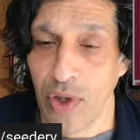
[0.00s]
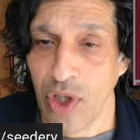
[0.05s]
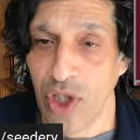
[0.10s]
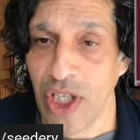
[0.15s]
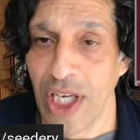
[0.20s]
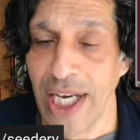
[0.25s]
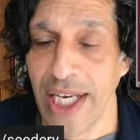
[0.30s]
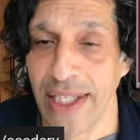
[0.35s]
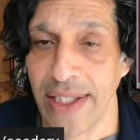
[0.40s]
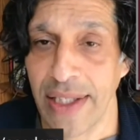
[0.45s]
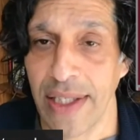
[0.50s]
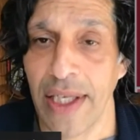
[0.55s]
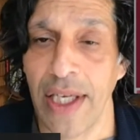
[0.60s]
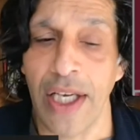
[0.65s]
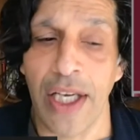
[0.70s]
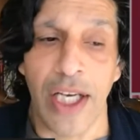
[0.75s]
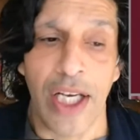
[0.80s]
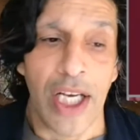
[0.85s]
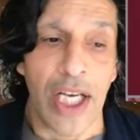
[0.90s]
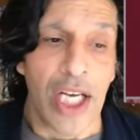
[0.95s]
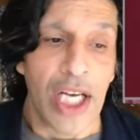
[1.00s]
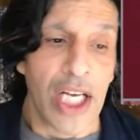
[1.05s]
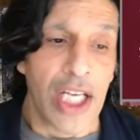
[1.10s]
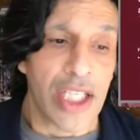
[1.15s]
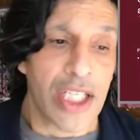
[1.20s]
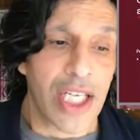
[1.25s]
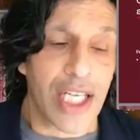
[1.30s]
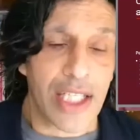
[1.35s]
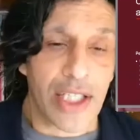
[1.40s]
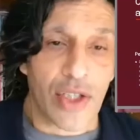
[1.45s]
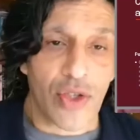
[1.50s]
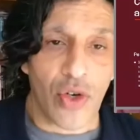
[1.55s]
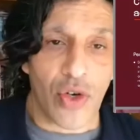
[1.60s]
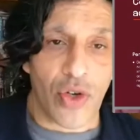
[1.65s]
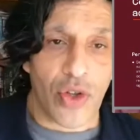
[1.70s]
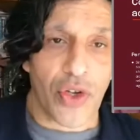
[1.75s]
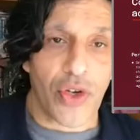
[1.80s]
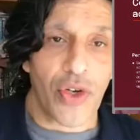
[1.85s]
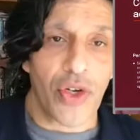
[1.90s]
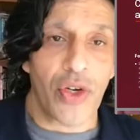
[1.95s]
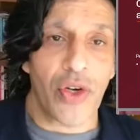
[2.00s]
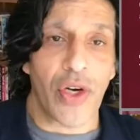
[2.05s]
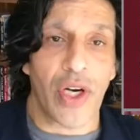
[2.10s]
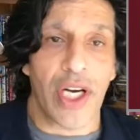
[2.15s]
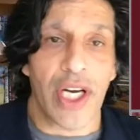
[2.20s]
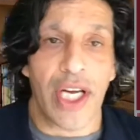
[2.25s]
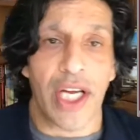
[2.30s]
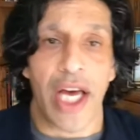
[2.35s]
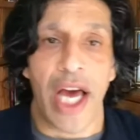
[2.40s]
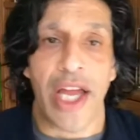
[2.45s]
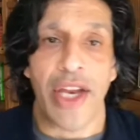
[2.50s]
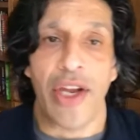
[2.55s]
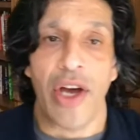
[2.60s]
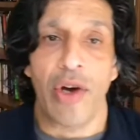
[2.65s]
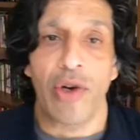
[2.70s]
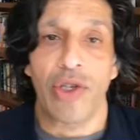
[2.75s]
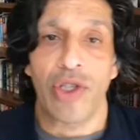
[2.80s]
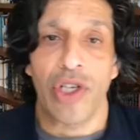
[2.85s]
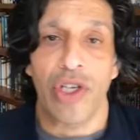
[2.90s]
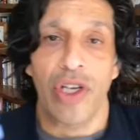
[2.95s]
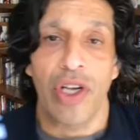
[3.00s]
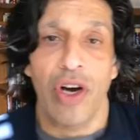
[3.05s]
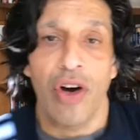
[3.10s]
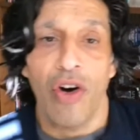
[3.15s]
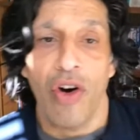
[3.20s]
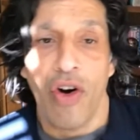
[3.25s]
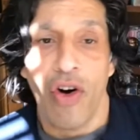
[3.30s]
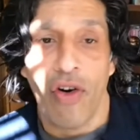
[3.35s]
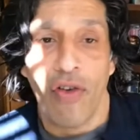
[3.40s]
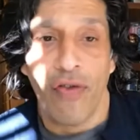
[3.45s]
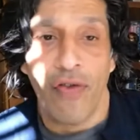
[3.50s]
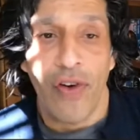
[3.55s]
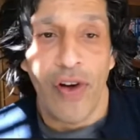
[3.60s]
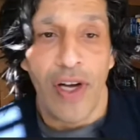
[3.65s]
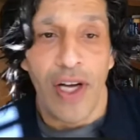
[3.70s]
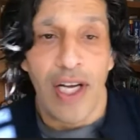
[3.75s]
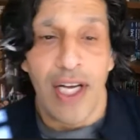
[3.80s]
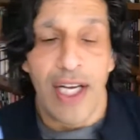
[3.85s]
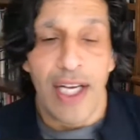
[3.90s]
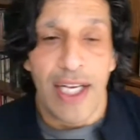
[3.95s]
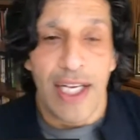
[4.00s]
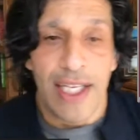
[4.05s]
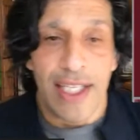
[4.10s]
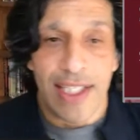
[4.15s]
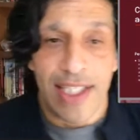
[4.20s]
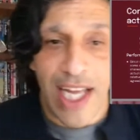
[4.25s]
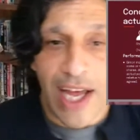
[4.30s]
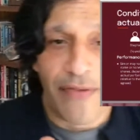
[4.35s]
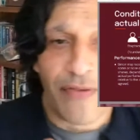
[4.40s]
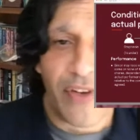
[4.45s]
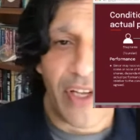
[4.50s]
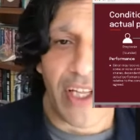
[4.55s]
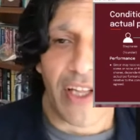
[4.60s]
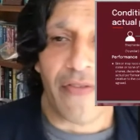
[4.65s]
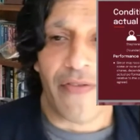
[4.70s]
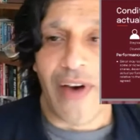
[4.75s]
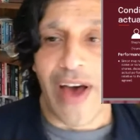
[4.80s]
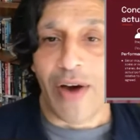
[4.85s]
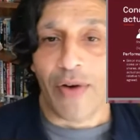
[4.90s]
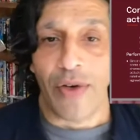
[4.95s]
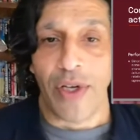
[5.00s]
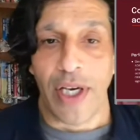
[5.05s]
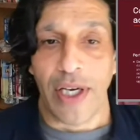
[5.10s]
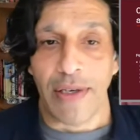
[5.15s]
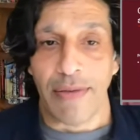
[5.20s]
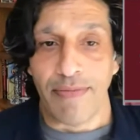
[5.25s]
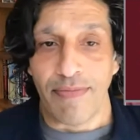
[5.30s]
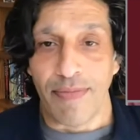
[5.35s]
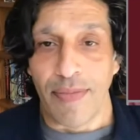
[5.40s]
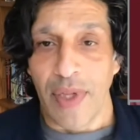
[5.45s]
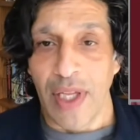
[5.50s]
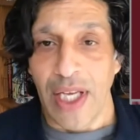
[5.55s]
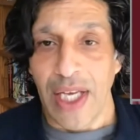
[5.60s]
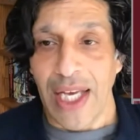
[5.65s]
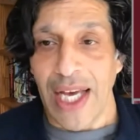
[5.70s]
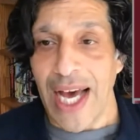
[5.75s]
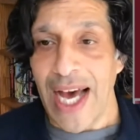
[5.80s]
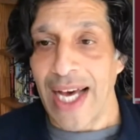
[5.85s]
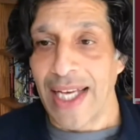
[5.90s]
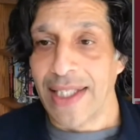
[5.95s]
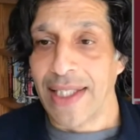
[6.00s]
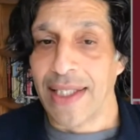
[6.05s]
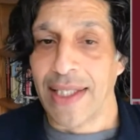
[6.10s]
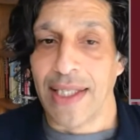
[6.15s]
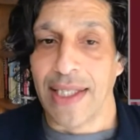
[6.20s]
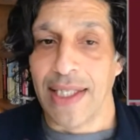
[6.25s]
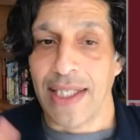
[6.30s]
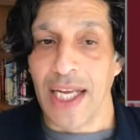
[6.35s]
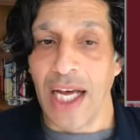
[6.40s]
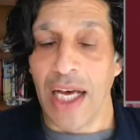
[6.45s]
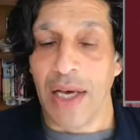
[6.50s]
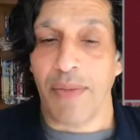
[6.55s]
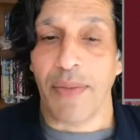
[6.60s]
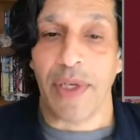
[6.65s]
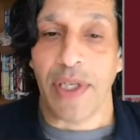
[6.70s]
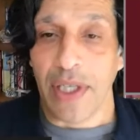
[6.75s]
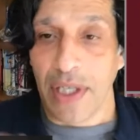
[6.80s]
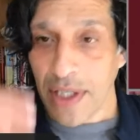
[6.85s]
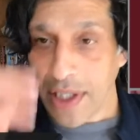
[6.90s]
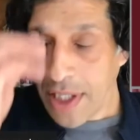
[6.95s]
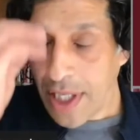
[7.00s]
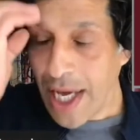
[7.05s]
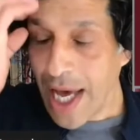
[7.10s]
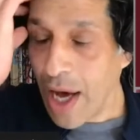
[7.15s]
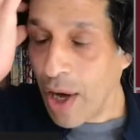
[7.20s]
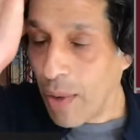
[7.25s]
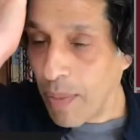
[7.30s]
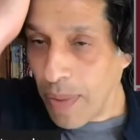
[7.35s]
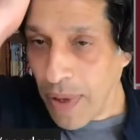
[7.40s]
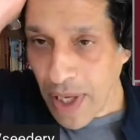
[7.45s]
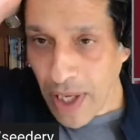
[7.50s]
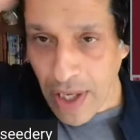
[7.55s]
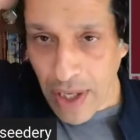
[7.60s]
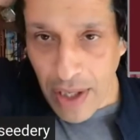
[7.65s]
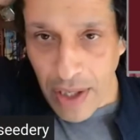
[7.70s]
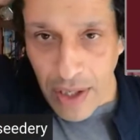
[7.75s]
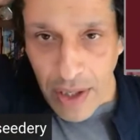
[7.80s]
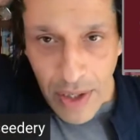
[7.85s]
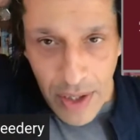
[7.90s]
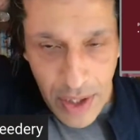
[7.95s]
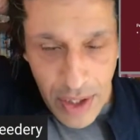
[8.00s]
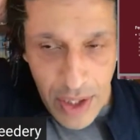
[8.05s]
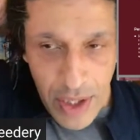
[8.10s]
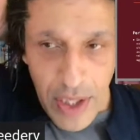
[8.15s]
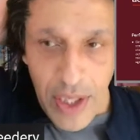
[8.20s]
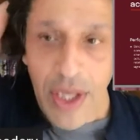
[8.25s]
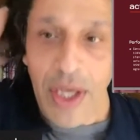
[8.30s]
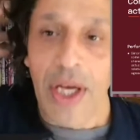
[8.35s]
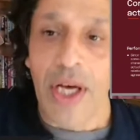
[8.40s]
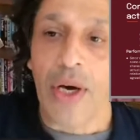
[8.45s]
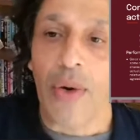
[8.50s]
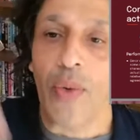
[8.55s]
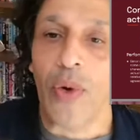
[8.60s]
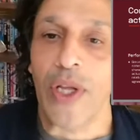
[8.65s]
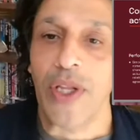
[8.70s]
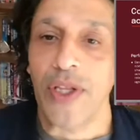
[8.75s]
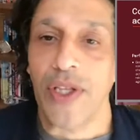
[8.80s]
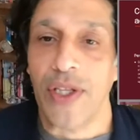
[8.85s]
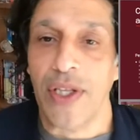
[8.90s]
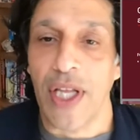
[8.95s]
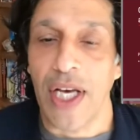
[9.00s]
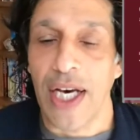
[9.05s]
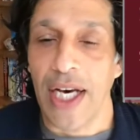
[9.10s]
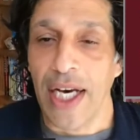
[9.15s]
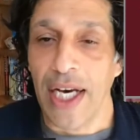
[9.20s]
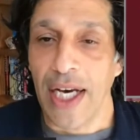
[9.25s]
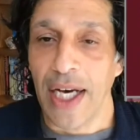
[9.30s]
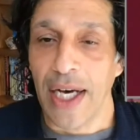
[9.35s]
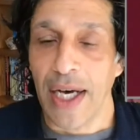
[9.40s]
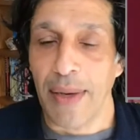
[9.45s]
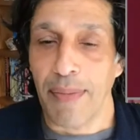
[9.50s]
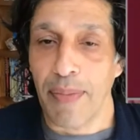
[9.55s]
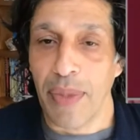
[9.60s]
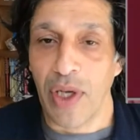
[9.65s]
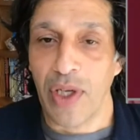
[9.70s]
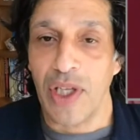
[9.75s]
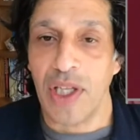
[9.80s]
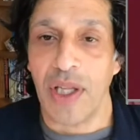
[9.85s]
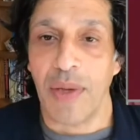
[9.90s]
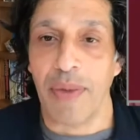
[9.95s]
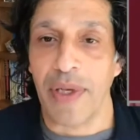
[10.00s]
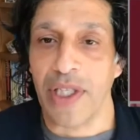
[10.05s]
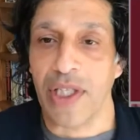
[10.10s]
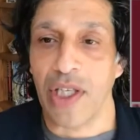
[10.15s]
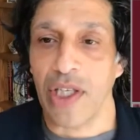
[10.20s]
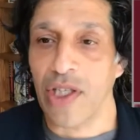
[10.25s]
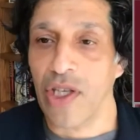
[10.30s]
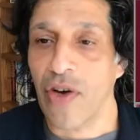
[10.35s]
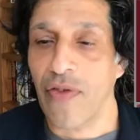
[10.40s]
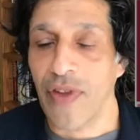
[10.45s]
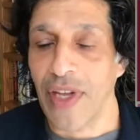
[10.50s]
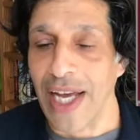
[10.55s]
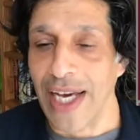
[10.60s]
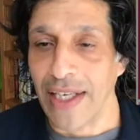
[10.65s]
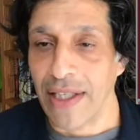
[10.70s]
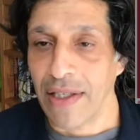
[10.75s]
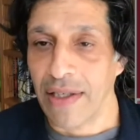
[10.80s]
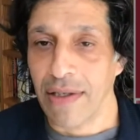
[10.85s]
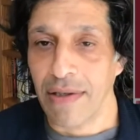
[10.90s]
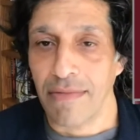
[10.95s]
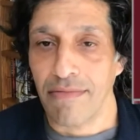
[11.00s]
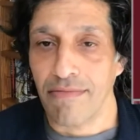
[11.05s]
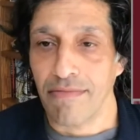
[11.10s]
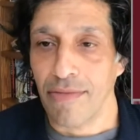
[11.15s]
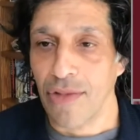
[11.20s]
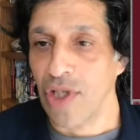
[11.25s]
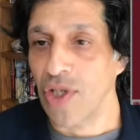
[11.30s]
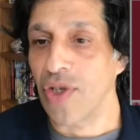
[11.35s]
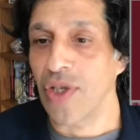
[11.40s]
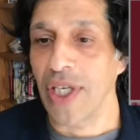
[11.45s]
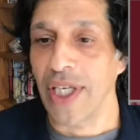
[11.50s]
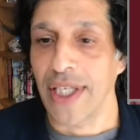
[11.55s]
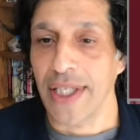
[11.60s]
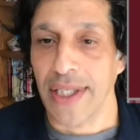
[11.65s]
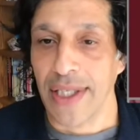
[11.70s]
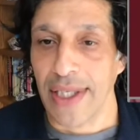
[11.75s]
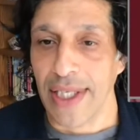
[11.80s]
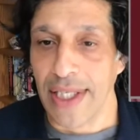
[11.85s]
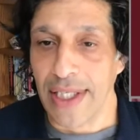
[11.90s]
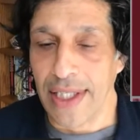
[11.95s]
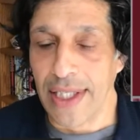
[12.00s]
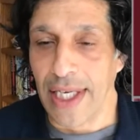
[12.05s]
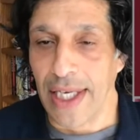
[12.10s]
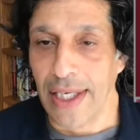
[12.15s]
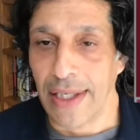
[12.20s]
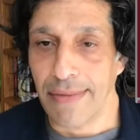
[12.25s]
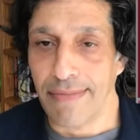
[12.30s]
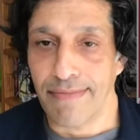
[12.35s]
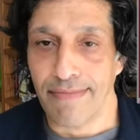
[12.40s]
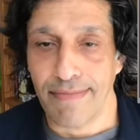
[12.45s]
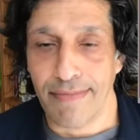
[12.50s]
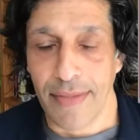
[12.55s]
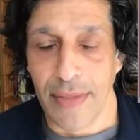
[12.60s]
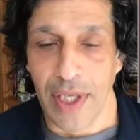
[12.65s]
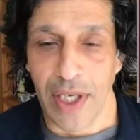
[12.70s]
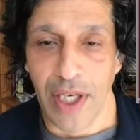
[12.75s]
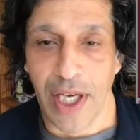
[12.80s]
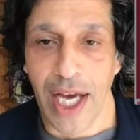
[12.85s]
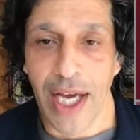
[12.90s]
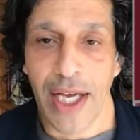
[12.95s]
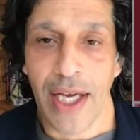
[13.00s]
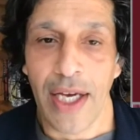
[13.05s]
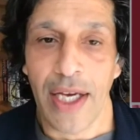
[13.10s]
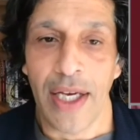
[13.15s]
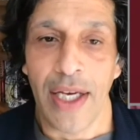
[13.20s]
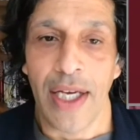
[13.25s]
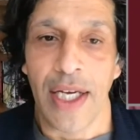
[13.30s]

on shares. So let's talk through a notion of Stephanie, the founder, asks Simon to help her with building the business over the next 2 years, let's say. Okay.